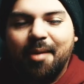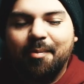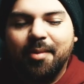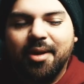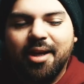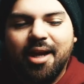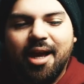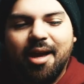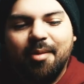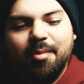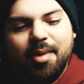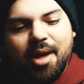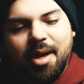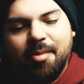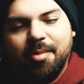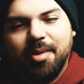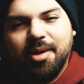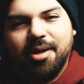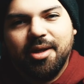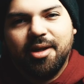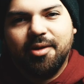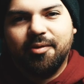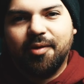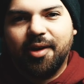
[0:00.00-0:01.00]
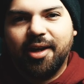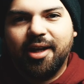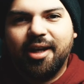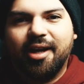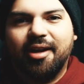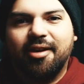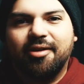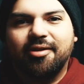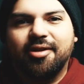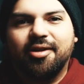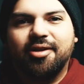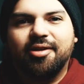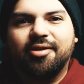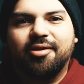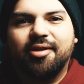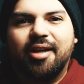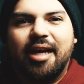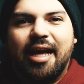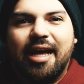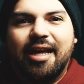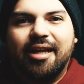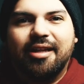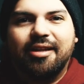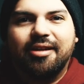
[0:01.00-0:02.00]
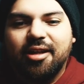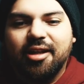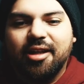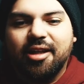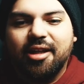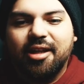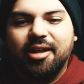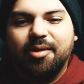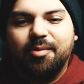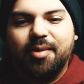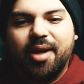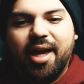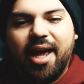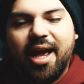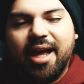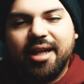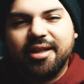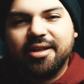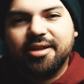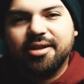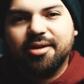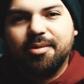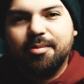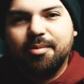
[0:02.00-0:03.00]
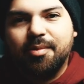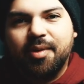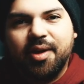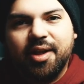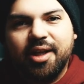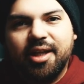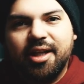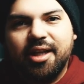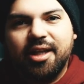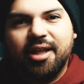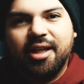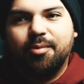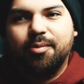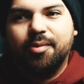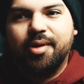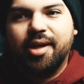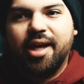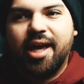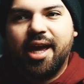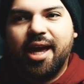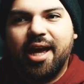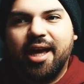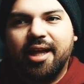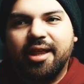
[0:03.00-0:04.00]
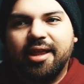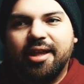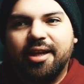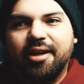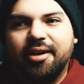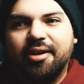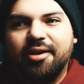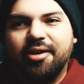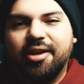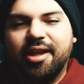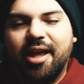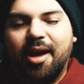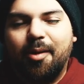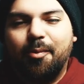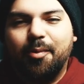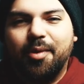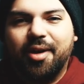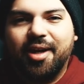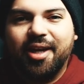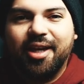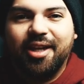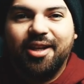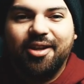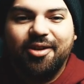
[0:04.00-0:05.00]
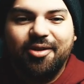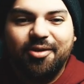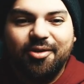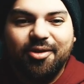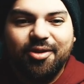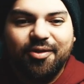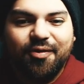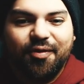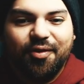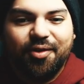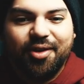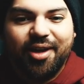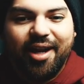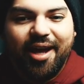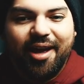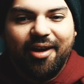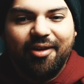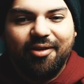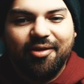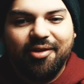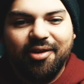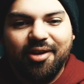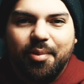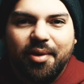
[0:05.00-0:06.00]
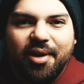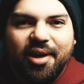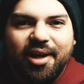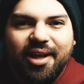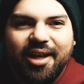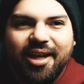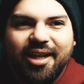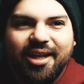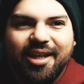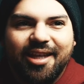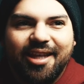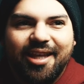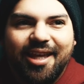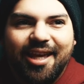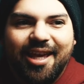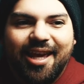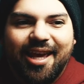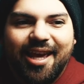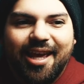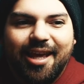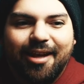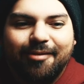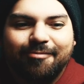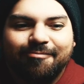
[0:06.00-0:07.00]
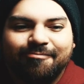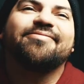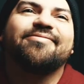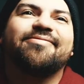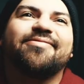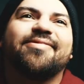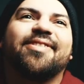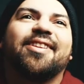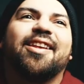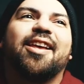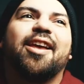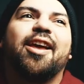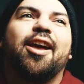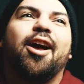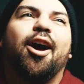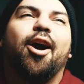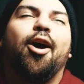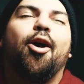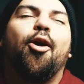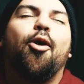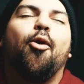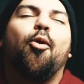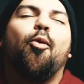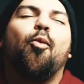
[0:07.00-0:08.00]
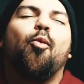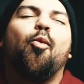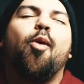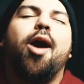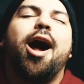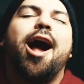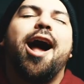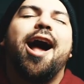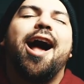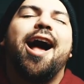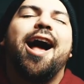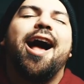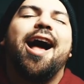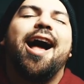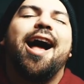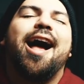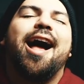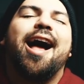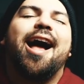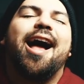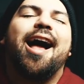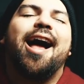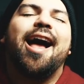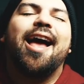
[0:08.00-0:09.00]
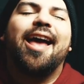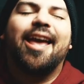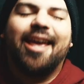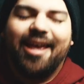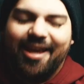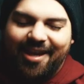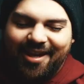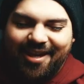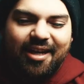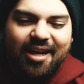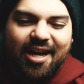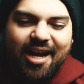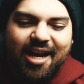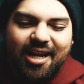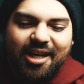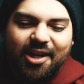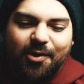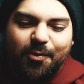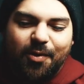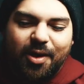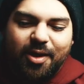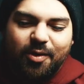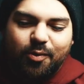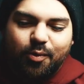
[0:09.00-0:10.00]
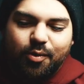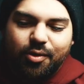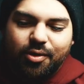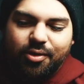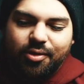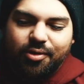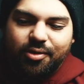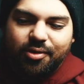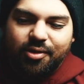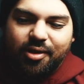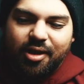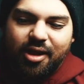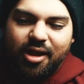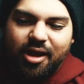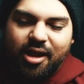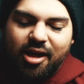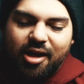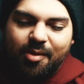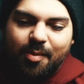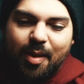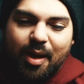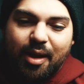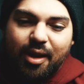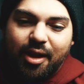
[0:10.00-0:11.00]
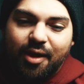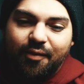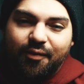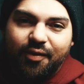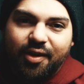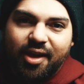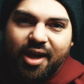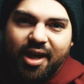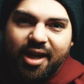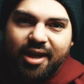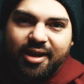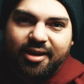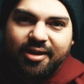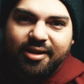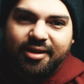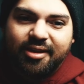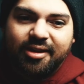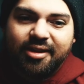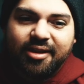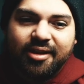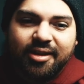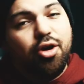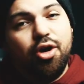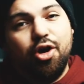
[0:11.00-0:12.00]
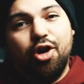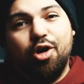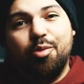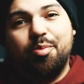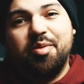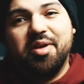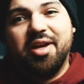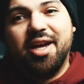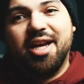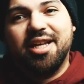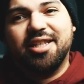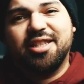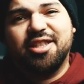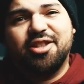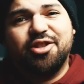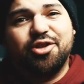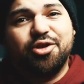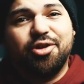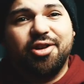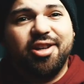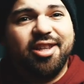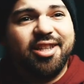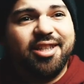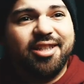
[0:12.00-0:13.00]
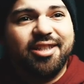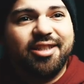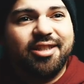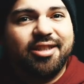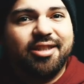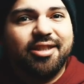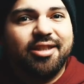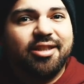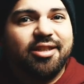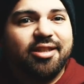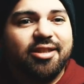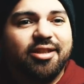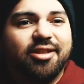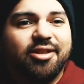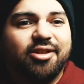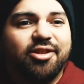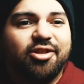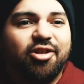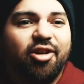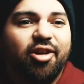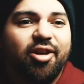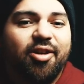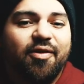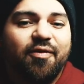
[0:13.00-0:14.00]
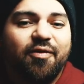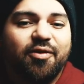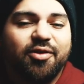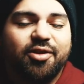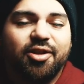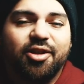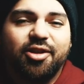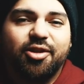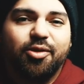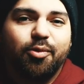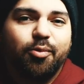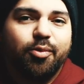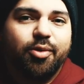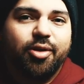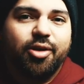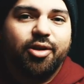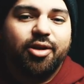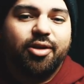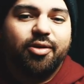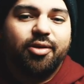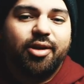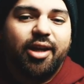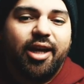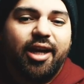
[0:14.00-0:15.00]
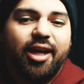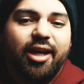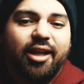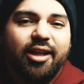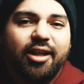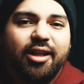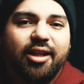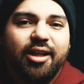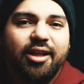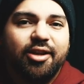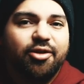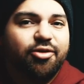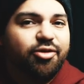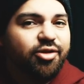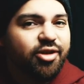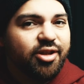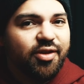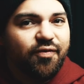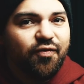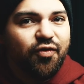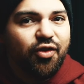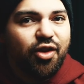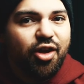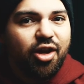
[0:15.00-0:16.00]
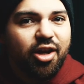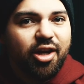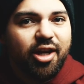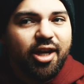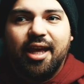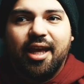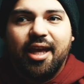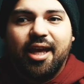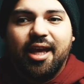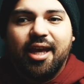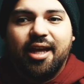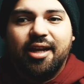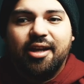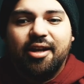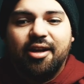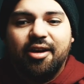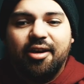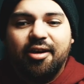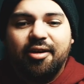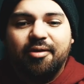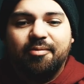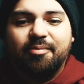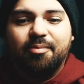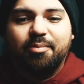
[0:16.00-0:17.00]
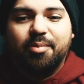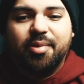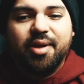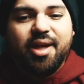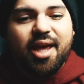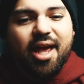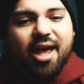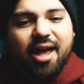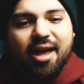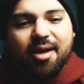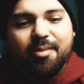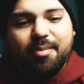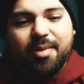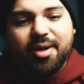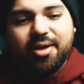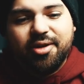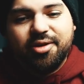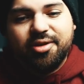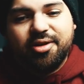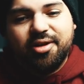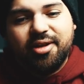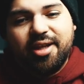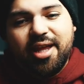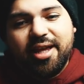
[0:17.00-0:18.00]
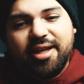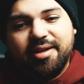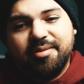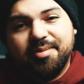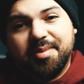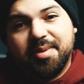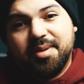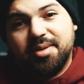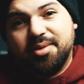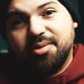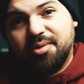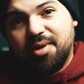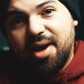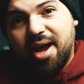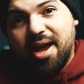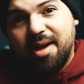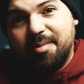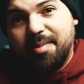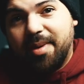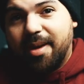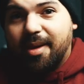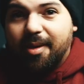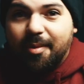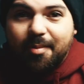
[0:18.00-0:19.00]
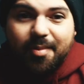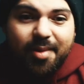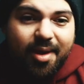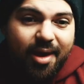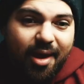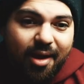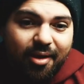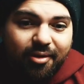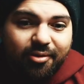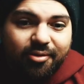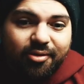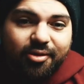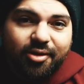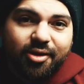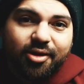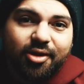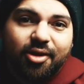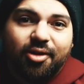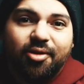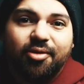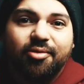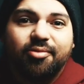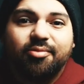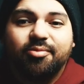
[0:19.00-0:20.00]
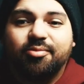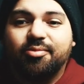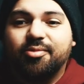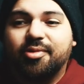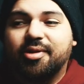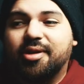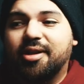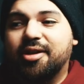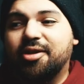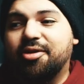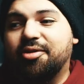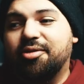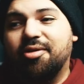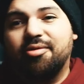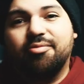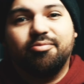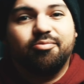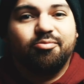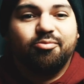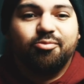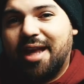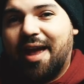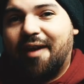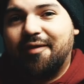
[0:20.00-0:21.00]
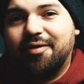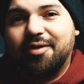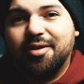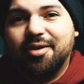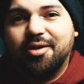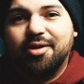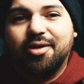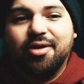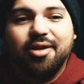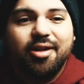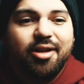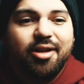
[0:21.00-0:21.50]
I mean, I'm good right now, you know. I luckily we had some money we had there that we could use for now, but yeah. Why? Anyways, well, I love you guys. Hope you guys enjoy this. Sorry for such a weird and interesting vlog. And but yeah, make sure to like and subscribe. Help me out, you know. You don't have to